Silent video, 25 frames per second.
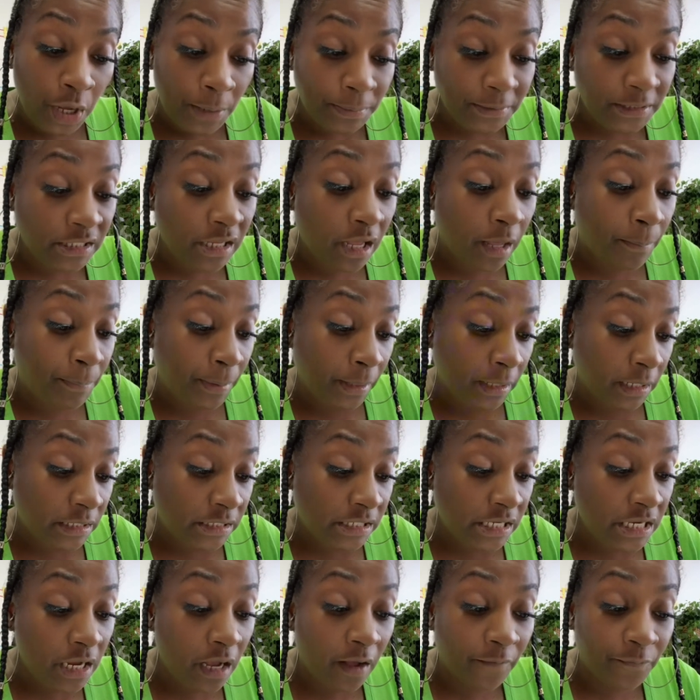the
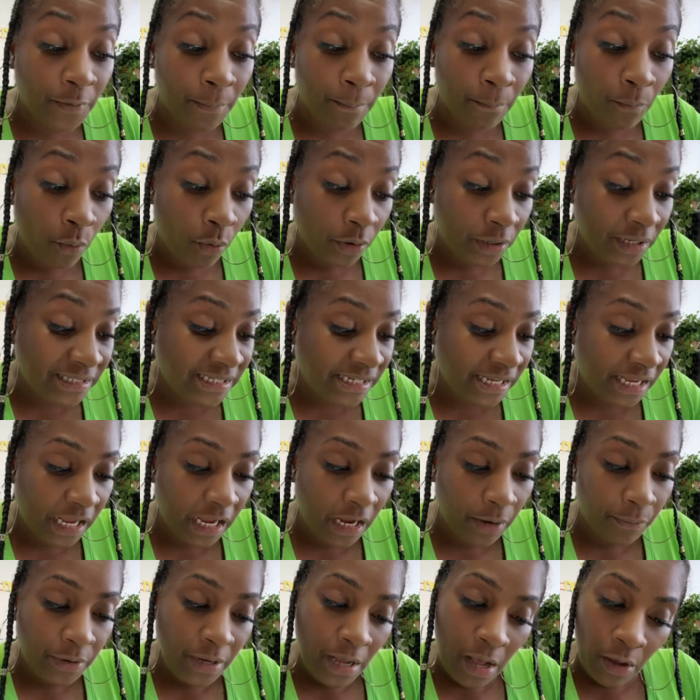ability of the mourner to
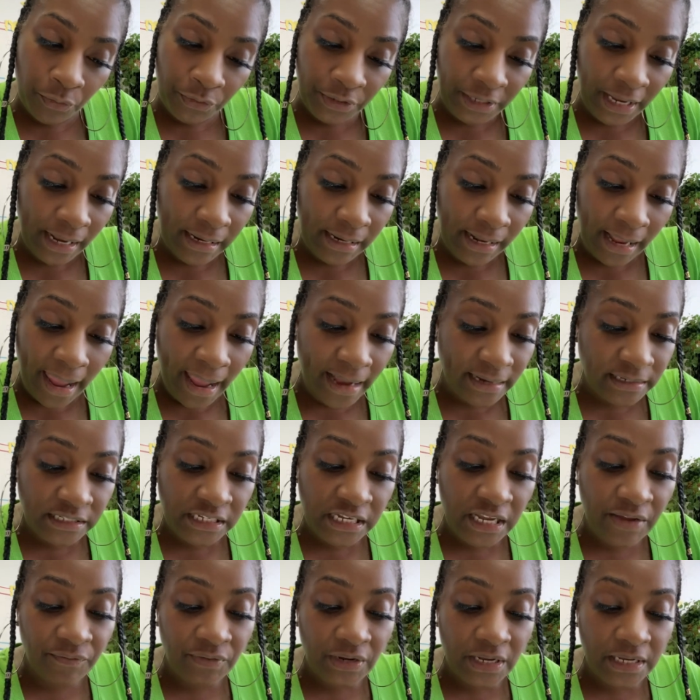carry on daily
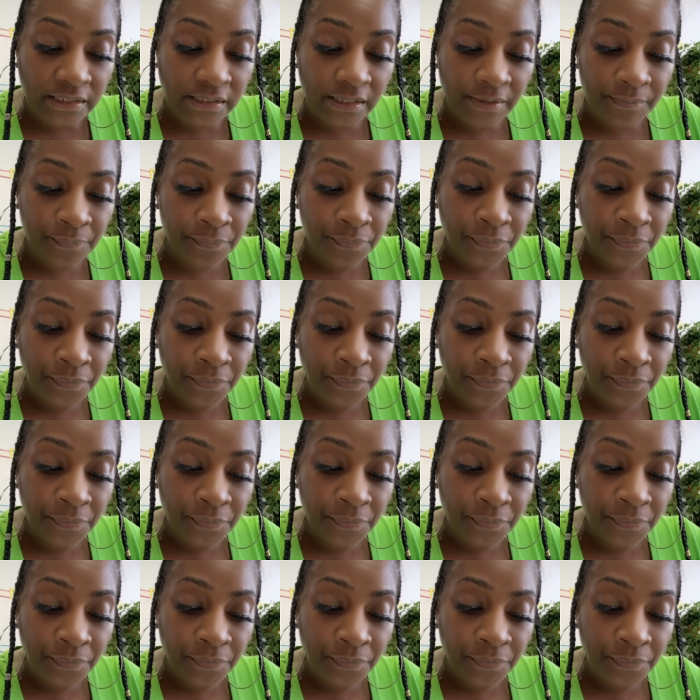activities,